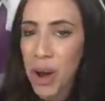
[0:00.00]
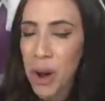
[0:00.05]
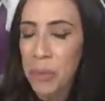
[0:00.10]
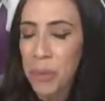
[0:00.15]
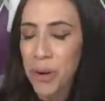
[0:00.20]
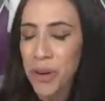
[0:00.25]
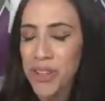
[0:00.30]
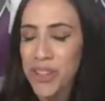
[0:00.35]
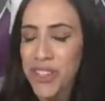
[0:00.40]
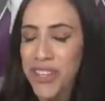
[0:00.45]

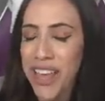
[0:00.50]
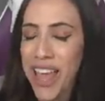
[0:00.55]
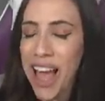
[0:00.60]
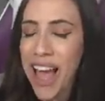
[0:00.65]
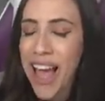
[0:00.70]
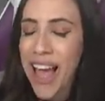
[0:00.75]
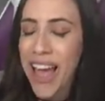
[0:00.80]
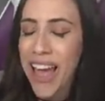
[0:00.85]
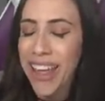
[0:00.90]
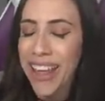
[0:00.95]
Personally,
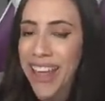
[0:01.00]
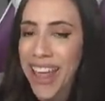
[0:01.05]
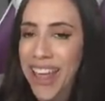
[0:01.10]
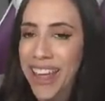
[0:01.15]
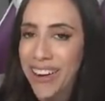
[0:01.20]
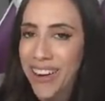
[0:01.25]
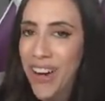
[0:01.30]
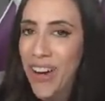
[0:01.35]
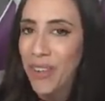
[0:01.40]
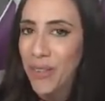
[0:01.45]
I
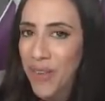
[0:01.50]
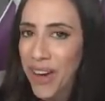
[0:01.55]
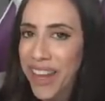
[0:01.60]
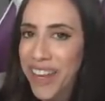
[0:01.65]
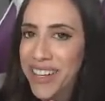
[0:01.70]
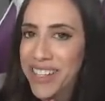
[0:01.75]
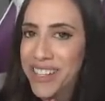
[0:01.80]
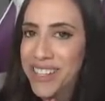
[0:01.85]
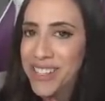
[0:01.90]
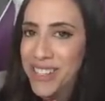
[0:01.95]
cannot wait